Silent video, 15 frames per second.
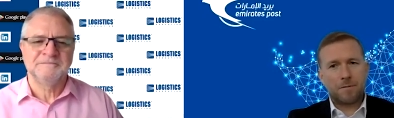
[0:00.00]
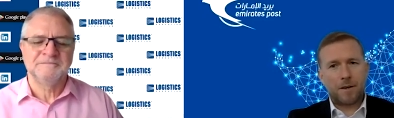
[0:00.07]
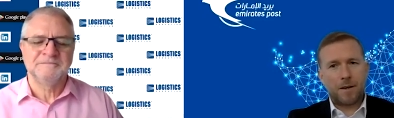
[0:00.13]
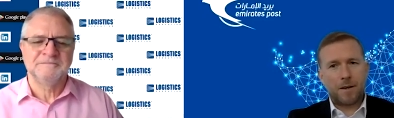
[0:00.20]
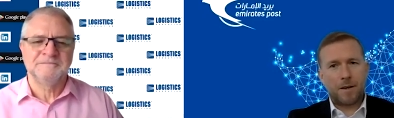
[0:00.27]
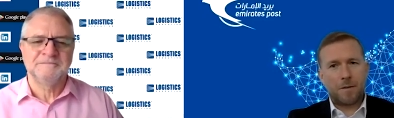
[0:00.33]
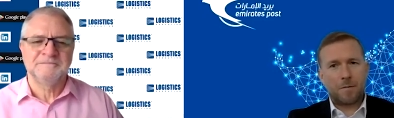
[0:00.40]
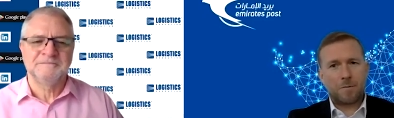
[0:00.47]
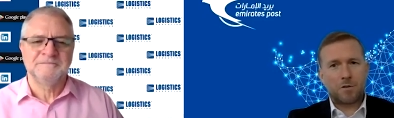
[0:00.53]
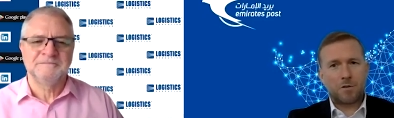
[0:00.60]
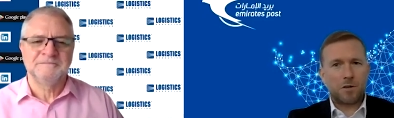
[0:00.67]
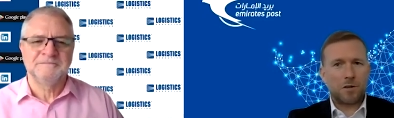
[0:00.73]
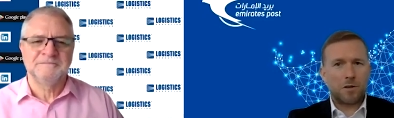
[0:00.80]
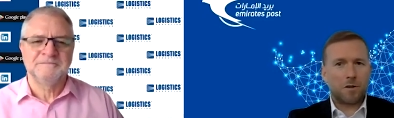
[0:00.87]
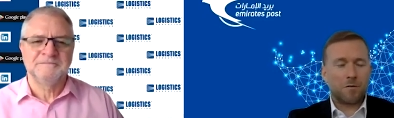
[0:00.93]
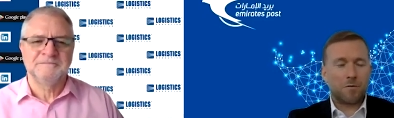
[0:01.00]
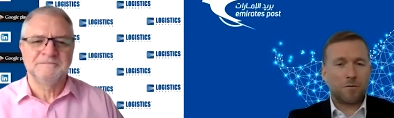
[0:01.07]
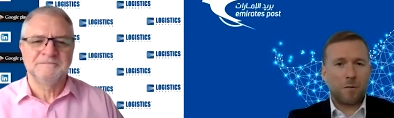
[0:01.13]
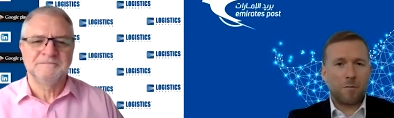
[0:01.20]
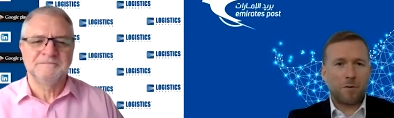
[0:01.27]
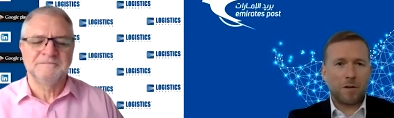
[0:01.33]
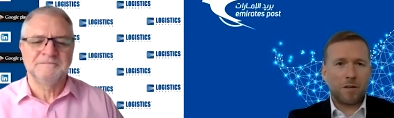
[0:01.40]
Speaker 1: Um, so
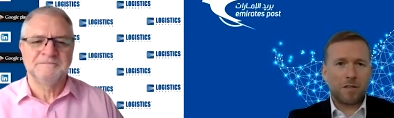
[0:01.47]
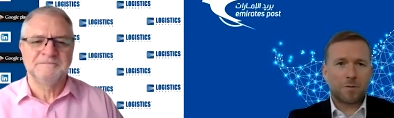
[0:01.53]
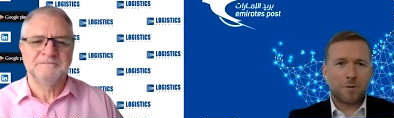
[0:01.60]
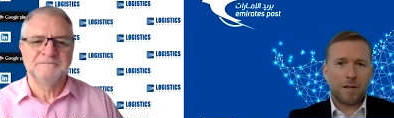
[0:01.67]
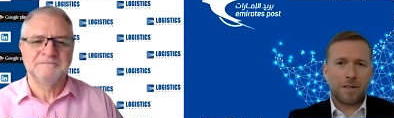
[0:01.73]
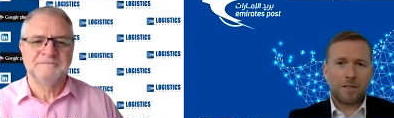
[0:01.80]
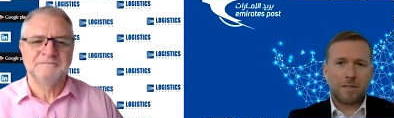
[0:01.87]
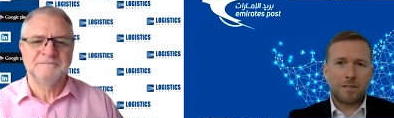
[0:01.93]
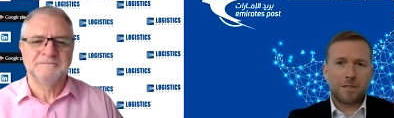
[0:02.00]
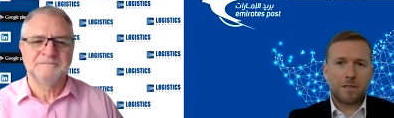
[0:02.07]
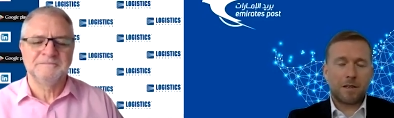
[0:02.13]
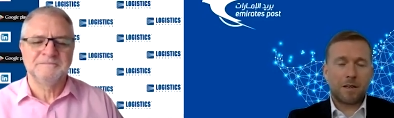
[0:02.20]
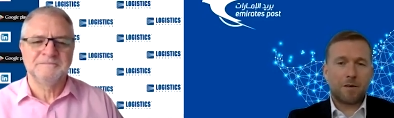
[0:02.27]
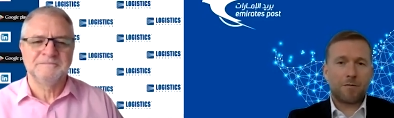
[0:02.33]
February 20, uh,